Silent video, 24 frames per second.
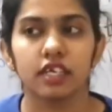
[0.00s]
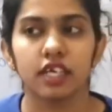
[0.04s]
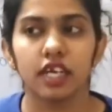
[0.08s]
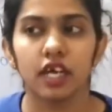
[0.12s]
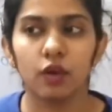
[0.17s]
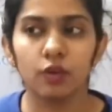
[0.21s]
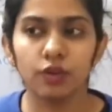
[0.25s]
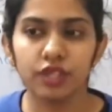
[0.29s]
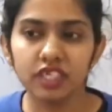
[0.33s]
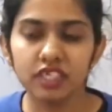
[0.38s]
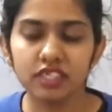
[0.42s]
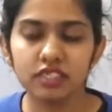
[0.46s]

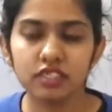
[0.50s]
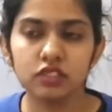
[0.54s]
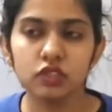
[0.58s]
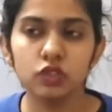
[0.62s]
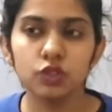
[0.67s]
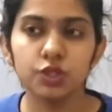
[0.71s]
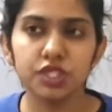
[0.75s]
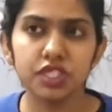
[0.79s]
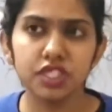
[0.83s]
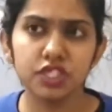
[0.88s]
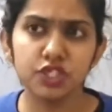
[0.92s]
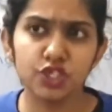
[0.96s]
Now there is
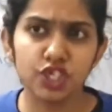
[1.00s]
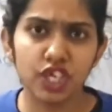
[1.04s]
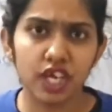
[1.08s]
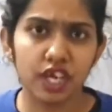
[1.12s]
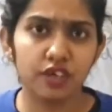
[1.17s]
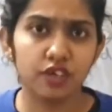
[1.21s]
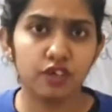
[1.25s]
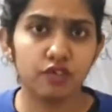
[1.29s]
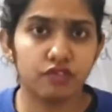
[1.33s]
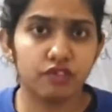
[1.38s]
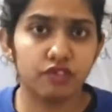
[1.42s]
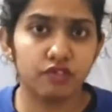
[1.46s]
no such
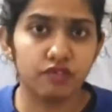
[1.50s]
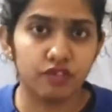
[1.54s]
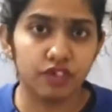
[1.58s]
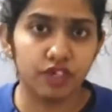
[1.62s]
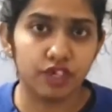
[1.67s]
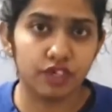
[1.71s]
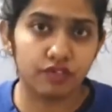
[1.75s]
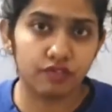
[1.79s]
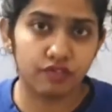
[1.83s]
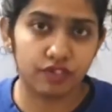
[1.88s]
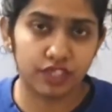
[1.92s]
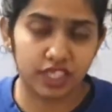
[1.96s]
kind of a
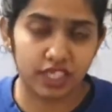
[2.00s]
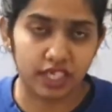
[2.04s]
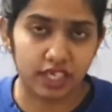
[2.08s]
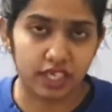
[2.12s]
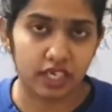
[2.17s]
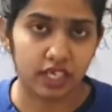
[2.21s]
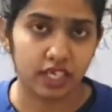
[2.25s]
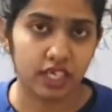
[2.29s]
word for that,